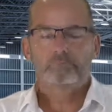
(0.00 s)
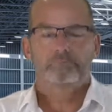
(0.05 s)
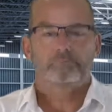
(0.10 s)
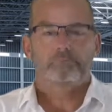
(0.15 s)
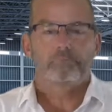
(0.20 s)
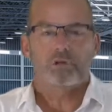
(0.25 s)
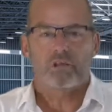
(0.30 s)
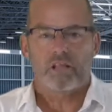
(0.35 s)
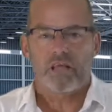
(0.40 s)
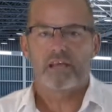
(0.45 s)

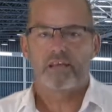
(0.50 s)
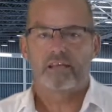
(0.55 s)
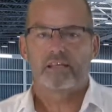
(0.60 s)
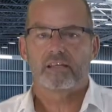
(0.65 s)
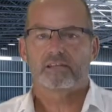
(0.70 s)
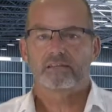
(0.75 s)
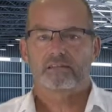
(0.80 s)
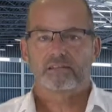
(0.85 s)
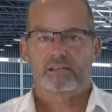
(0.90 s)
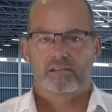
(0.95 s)
planning
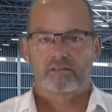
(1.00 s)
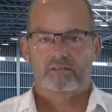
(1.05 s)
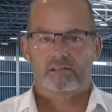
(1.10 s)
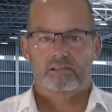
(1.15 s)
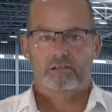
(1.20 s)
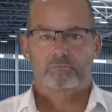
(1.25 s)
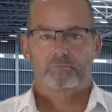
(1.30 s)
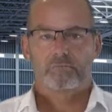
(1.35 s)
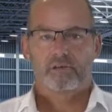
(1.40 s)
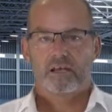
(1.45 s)
and
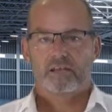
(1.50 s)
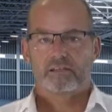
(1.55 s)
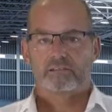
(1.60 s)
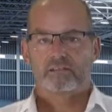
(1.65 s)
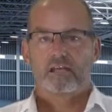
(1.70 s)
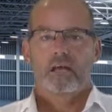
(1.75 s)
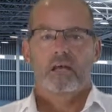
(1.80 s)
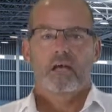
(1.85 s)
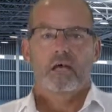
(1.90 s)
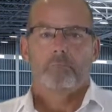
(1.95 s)
scheduling in
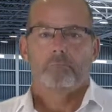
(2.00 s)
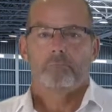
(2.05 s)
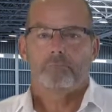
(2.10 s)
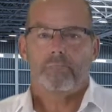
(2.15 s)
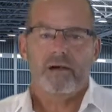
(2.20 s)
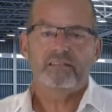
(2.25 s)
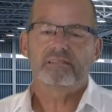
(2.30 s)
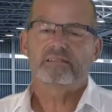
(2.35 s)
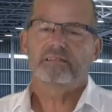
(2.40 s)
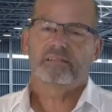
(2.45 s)
place,
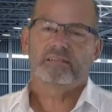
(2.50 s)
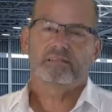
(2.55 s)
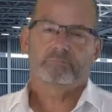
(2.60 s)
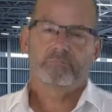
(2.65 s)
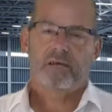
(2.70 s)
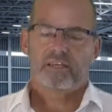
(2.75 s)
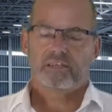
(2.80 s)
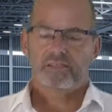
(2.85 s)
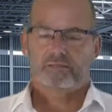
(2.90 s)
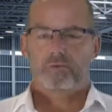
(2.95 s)
basic
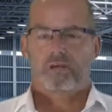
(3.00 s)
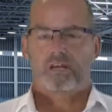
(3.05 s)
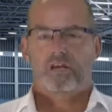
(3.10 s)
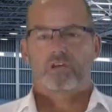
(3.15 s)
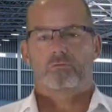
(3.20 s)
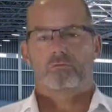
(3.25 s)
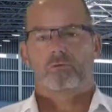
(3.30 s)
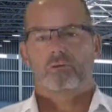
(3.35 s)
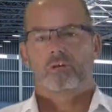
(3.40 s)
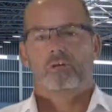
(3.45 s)
spares
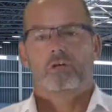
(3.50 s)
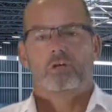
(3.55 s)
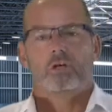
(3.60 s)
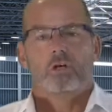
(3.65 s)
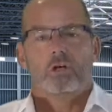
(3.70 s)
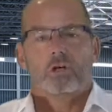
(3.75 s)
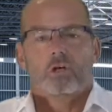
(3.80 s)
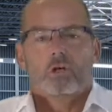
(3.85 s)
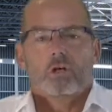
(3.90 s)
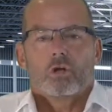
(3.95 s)
management.
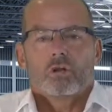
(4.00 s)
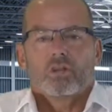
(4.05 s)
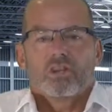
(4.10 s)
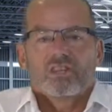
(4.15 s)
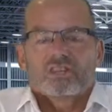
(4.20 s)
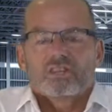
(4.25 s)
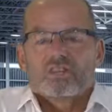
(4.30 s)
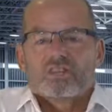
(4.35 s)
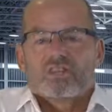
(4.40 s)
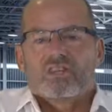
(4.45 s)

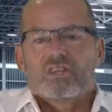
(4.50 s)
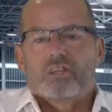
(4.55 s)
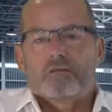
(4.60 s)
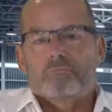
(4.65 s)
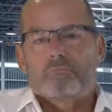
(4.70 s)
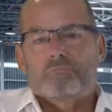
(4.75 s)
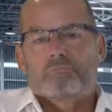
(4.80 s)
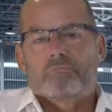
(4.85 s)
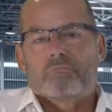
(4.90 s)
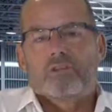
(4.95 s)
There's the
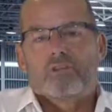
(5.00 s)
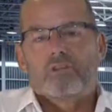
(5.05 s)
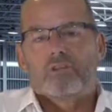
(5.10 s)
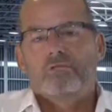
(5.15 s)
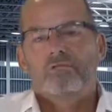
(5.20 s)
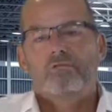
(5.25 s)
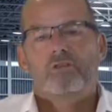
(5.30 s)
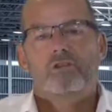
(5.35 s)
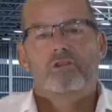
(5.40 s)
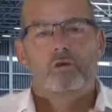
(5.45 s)

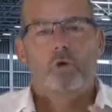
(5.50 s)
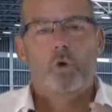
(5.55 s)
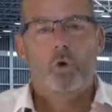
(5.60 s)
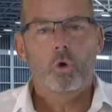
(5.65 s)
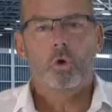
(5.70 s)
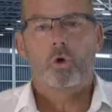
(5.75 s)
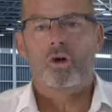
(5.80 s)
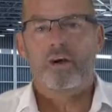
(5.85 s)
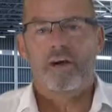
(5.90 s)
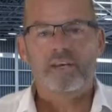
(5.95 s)

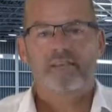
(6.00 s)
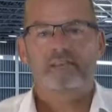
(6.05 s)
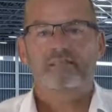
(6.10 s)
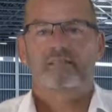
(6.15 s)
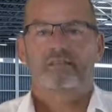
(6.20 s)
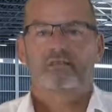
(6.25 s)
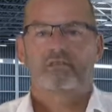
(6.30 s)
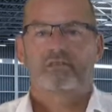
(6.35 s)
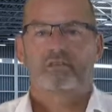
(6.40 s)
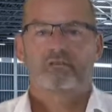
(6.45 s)
core
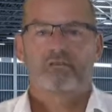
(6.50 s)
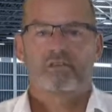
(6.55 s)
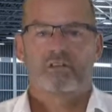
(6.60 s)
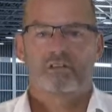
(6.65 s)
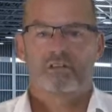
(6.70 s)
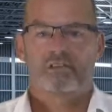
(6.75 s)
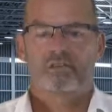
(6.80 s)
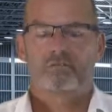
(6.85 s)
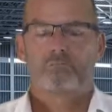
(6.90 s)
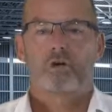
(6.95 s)
essence of
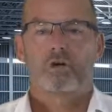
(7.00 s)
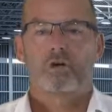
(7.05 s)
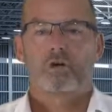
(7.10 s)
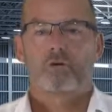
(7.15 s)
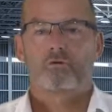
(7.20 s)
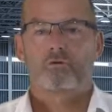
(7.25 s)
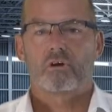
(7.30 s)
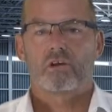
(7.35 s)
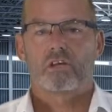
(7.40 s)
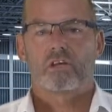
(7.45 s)
condition
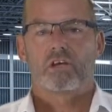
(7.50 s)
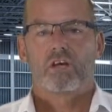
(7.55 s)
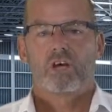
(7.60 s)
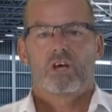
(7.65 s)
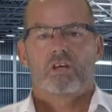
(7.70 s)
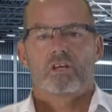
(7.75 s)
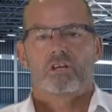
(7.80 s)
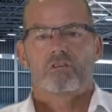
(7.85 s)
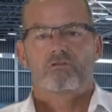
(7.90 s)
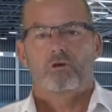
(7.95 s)
monitoring.
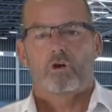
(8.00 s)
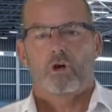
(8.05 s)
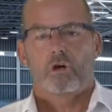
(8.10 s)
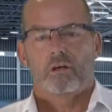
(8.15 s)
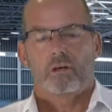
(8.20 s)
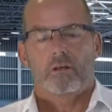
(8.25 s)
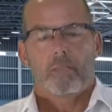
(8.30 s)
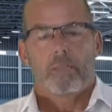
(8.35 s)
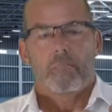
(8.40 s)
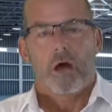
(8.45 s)
You've
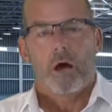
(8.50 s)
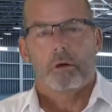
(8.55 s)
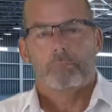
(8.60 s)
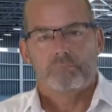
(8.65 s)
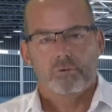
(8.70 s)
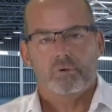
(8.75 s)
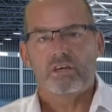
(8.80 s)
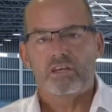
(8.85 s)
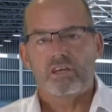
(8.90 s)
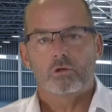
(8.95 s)
got a
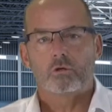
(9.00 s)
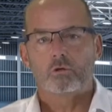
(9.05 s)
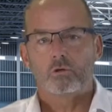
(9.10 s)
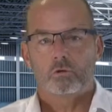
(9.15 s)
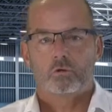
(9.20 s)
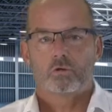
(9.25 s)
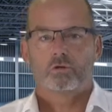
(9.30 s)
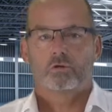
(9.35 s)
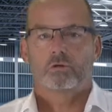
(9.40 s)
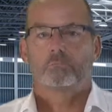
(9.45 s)
pretty
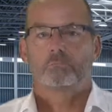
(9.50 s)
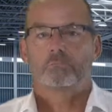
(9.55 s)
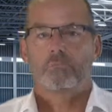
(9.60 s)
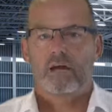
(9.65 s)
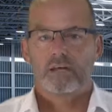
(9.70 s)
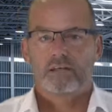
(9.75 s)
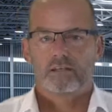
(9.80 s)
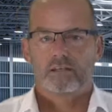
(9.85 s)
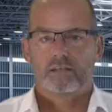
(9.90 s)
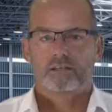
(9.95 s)
good
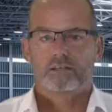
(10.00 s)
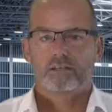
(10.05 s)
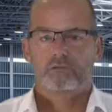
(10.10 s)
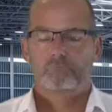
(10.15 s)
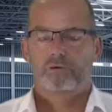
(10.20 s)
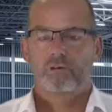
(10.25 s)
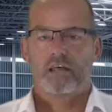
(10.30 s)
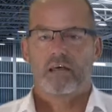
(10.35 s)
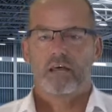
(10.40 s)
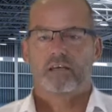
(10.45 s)
maintenance
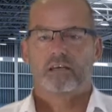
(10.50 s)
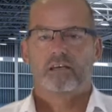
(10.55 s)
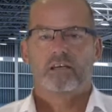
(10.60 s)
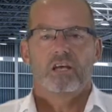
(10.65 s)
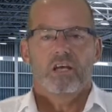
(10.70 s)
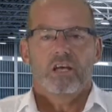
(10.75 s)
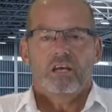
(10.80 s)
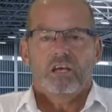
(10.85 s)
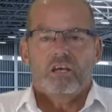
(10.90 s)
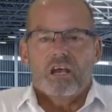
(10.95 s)
plan.
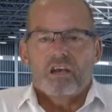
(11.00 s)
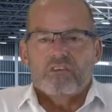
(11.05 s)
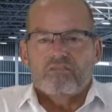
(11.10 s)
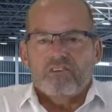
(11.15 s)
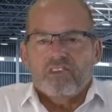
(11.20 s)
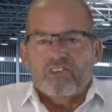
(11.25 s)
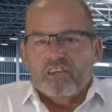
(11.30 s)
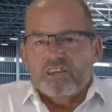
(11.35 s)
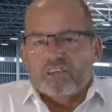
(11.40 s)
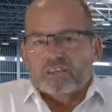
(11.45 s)

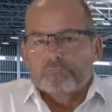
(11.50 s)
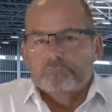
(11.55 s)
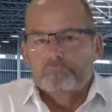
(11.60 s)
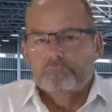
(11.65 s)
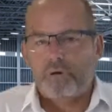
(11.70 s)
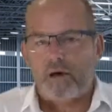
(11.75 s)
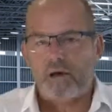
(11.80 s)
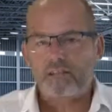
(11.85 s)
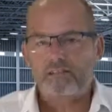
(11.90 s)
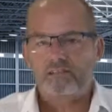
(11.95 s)
Everything is
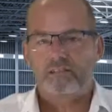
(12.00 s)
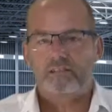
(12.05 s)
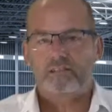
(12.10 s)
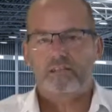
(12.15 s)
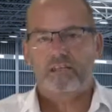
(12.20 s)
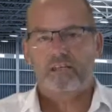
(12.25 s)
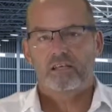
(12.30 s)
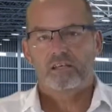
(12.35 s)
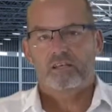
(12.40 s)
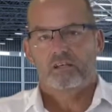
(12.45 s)

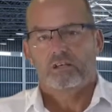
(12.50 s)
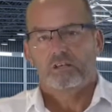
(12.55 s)
basically